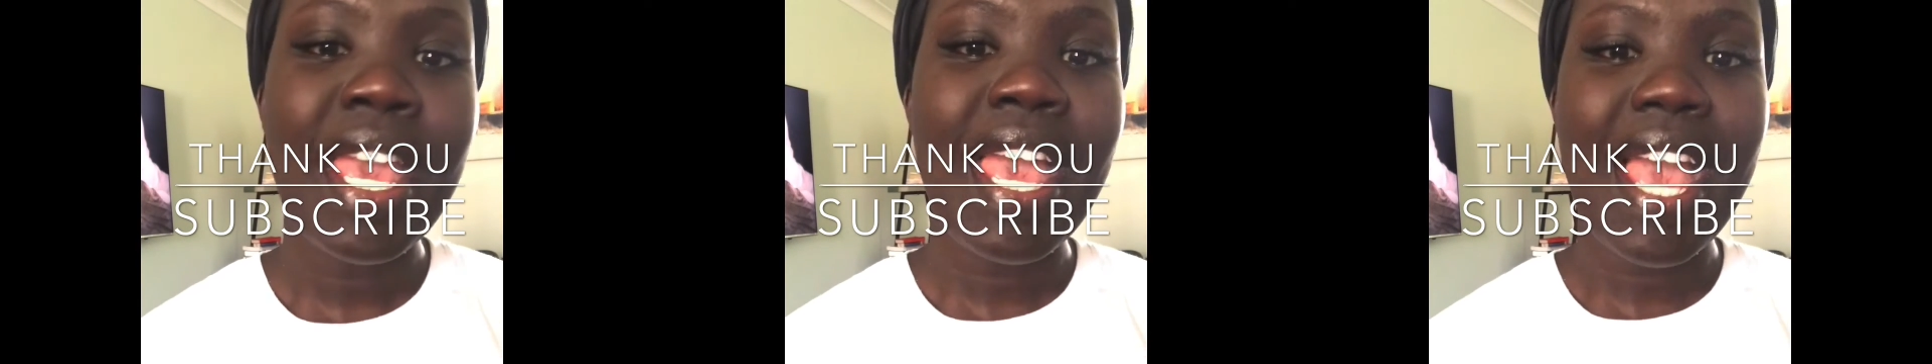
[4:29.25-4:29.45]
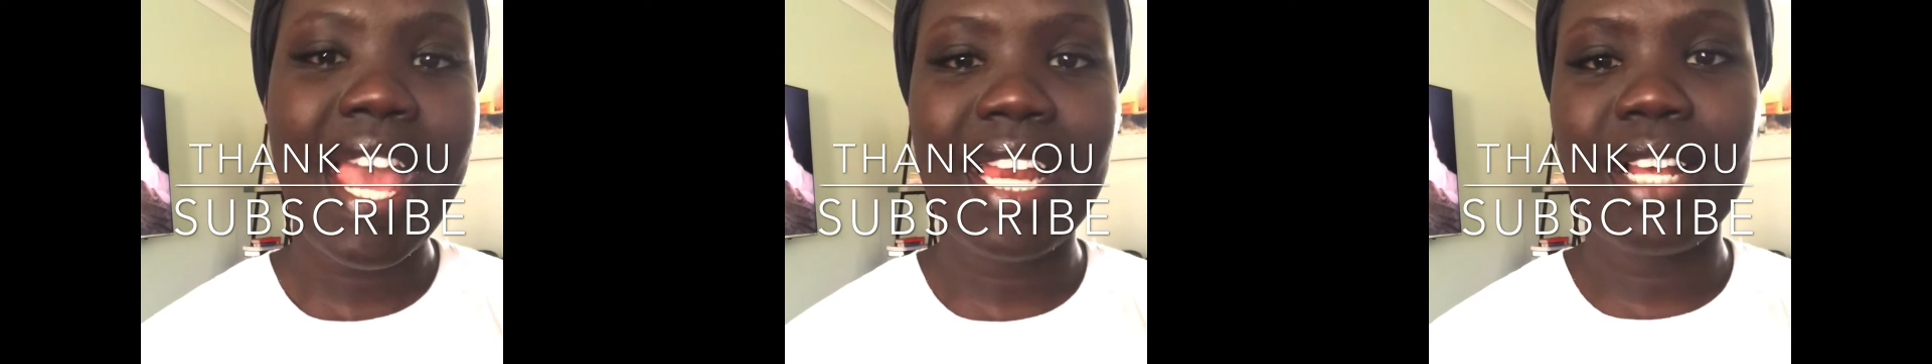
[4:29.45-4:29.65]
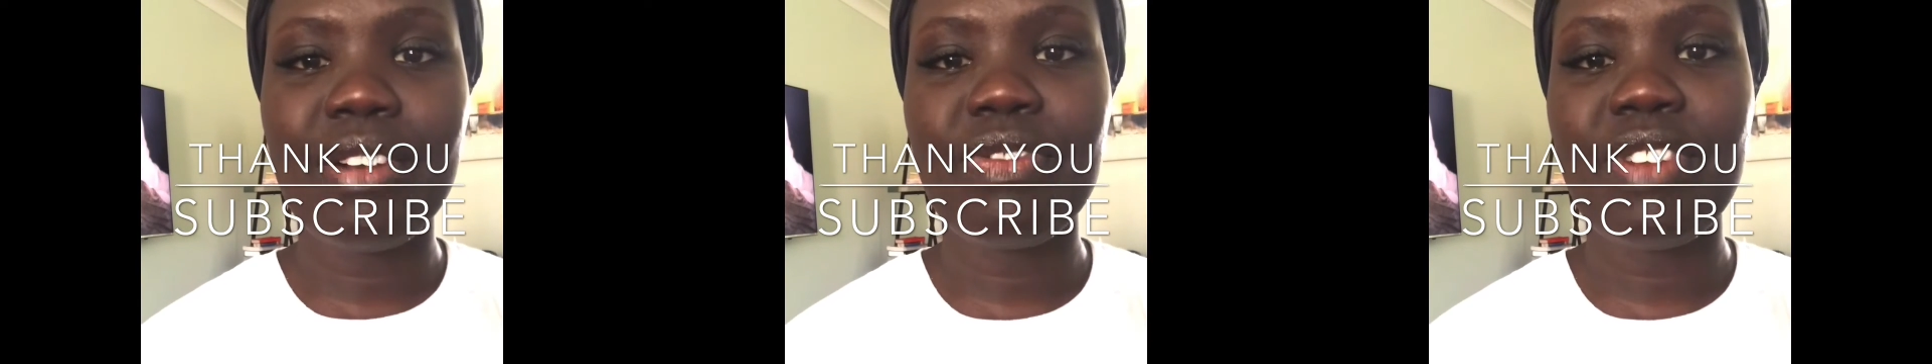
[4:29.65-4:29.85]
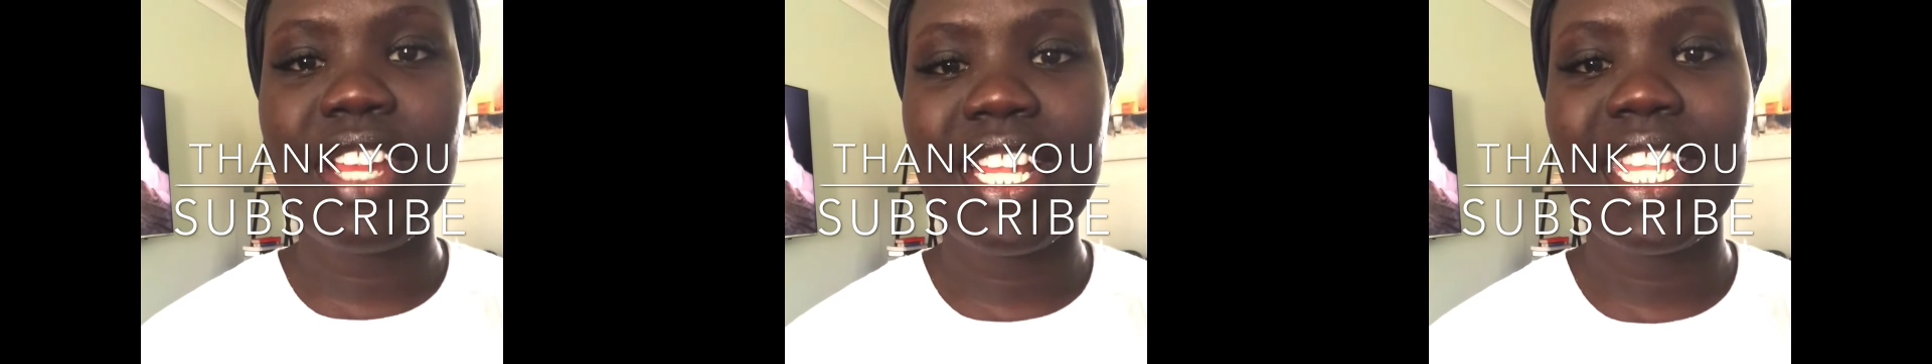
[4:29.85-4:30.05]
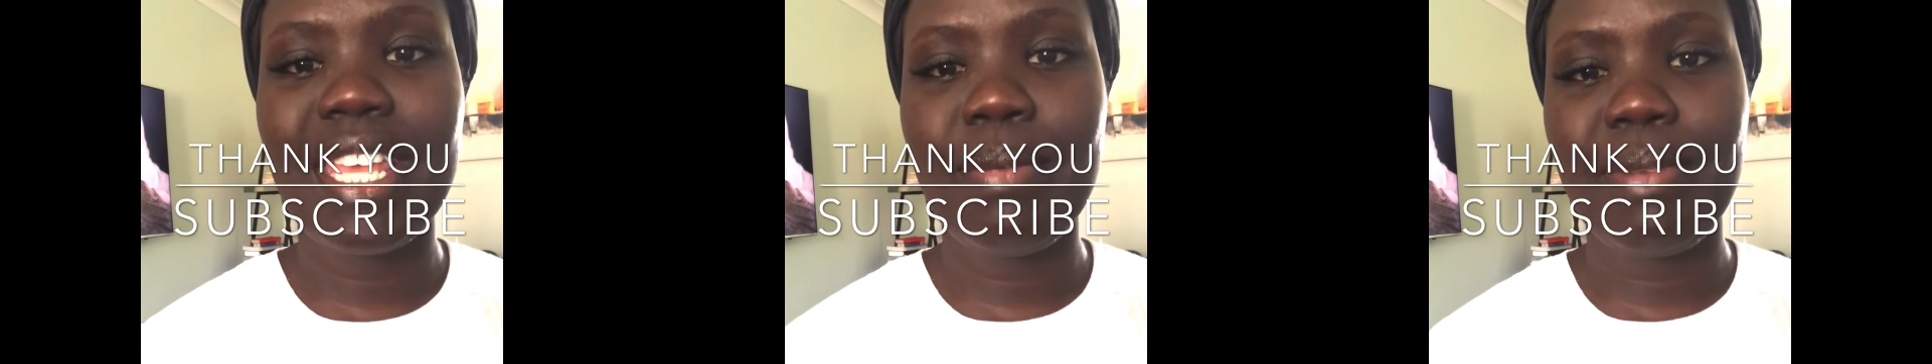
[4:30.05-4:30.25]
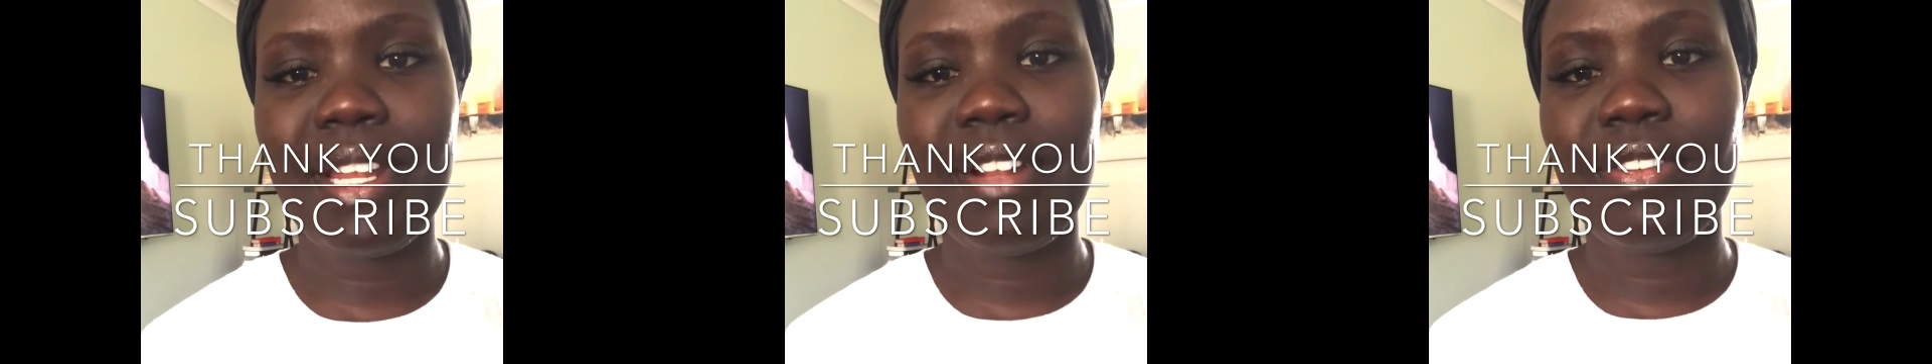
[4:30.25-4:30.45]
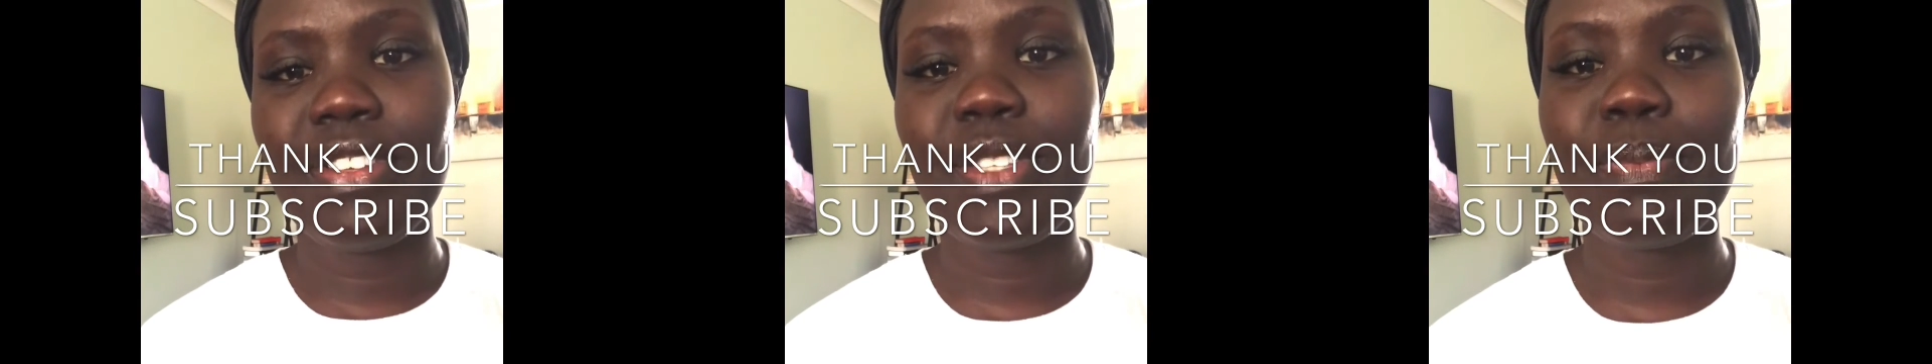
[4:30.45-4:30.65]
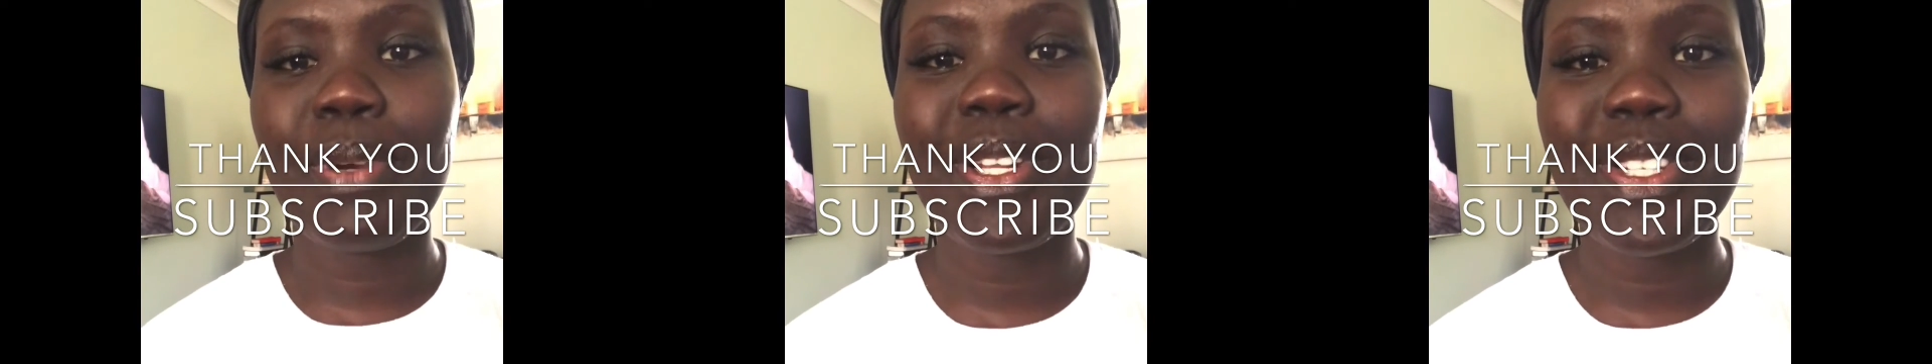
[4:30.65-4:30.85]
and I'll read them and I'll
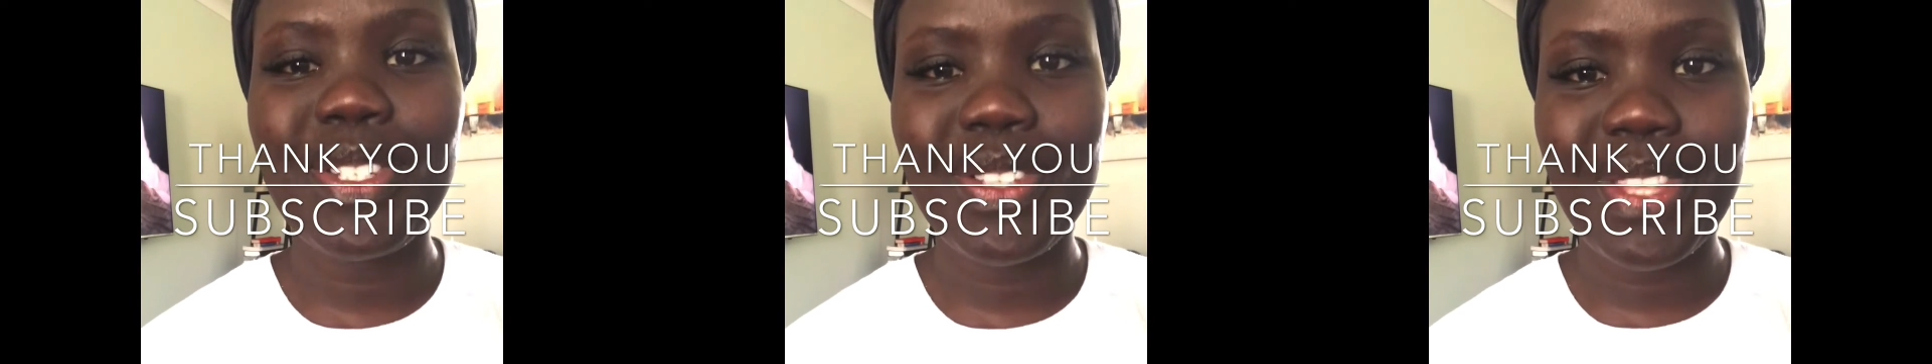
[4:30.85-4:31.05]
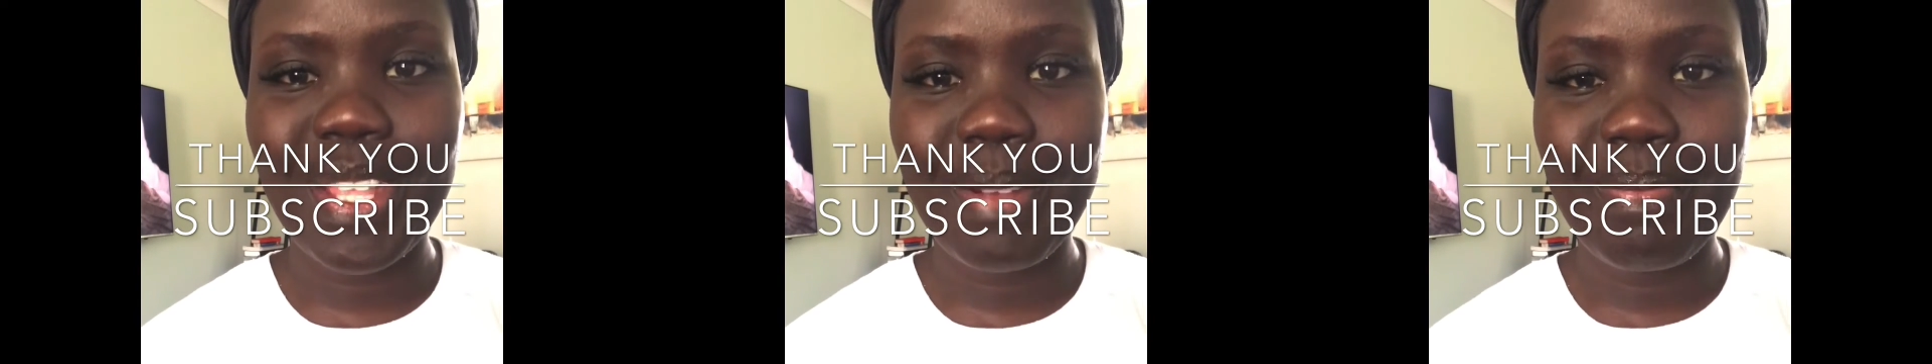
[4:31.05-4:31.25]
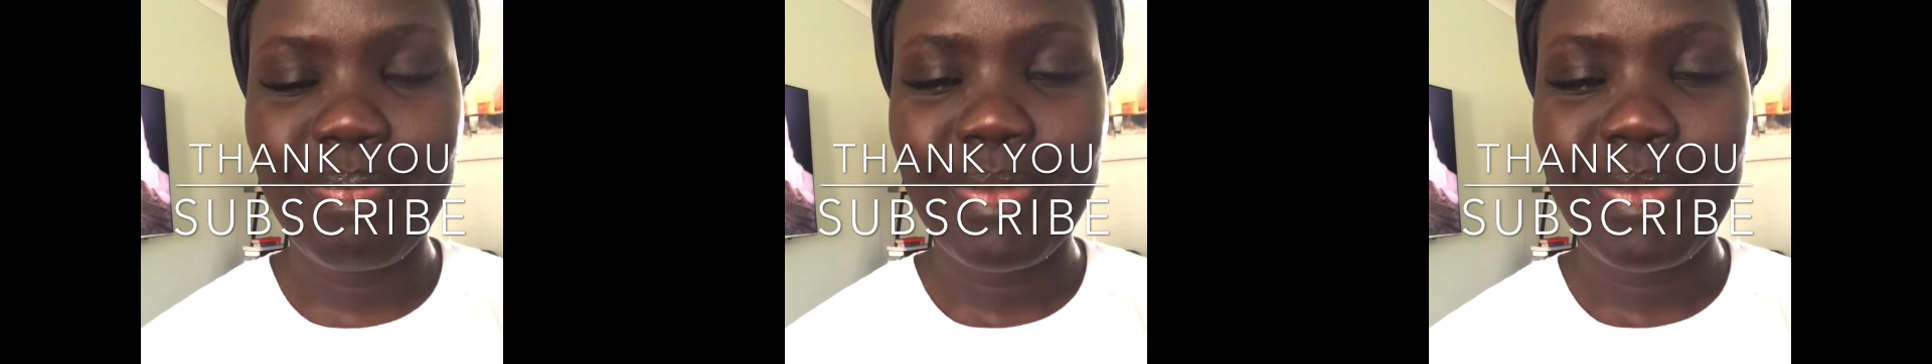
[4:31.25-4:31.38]
respond to them.